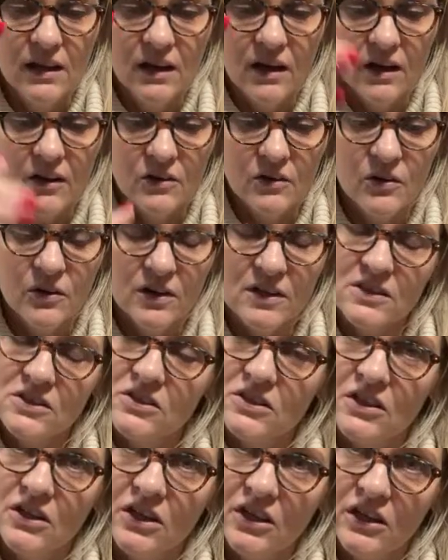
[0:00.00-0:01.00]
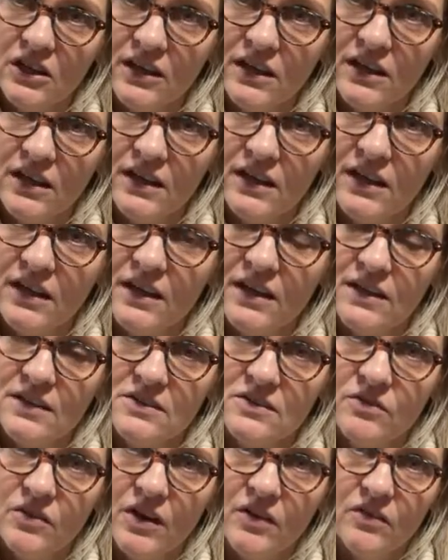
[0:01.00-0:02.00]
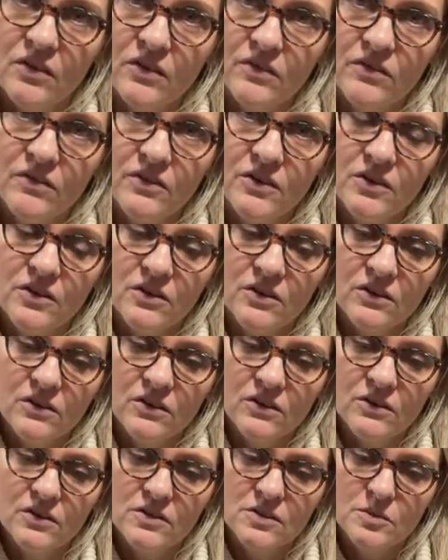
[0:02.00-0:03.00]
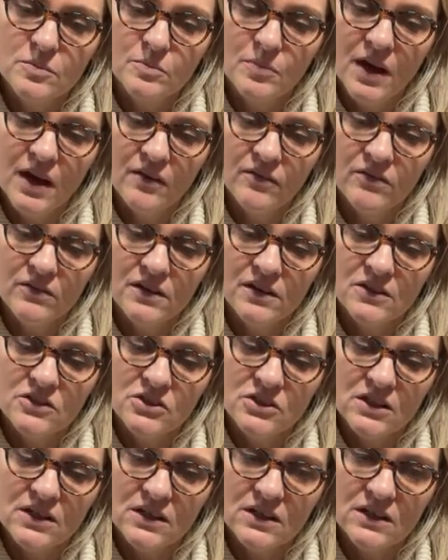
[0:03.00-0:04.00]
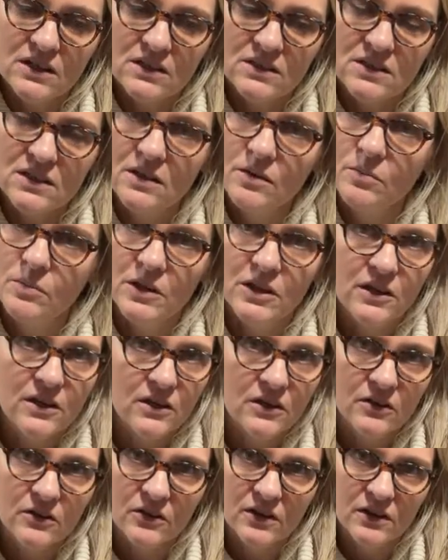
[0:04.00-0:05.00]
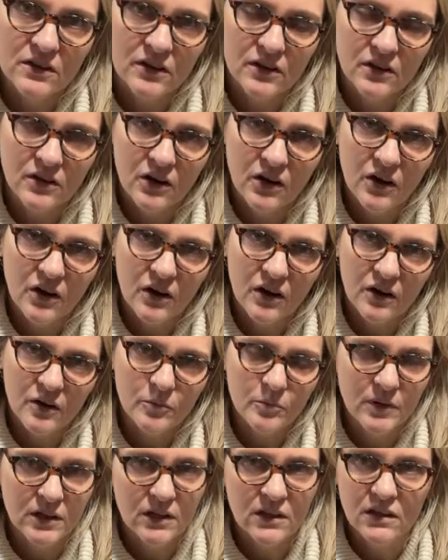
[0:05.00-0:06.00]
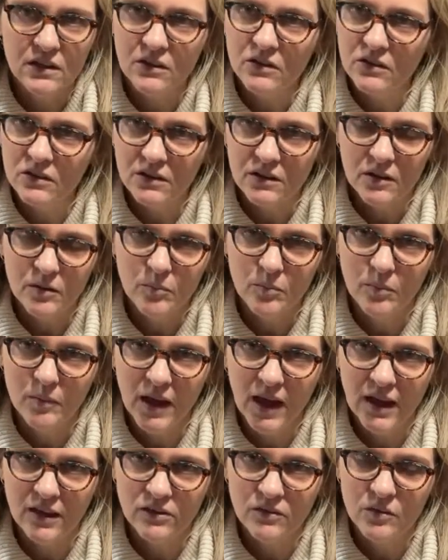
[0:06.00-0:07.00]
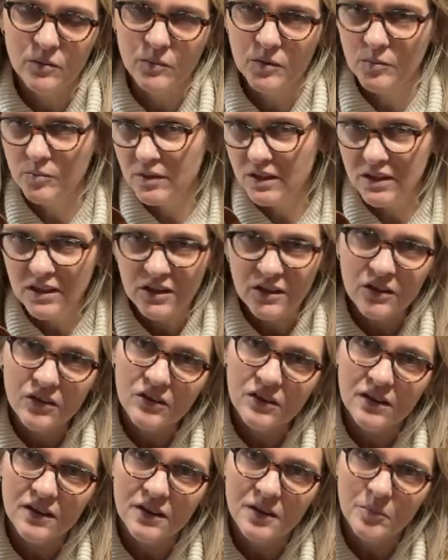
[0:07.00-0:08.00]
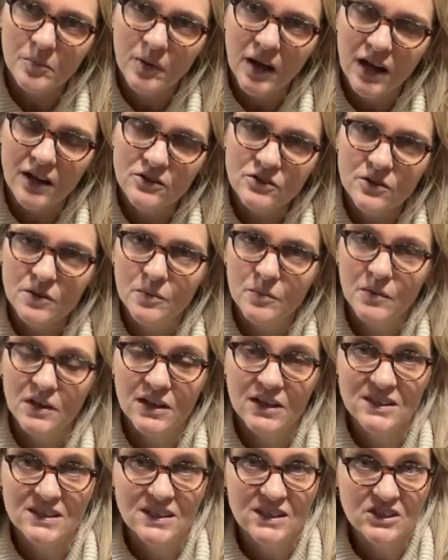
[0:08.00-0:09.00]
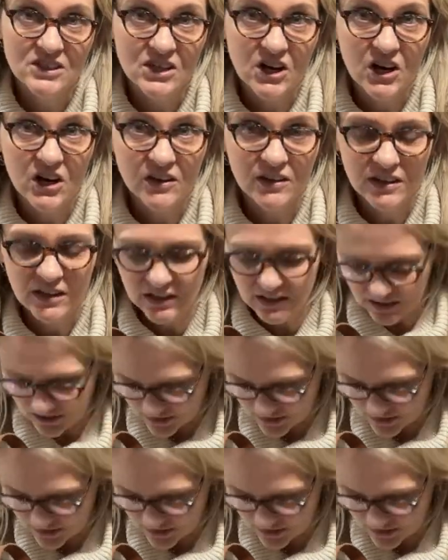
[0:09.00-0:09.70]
of course, cookies, favorite foods, beverages. It'd be cute in the car, it'd be cute in the bathroom, it'd be cute in the bedroom. It's a darling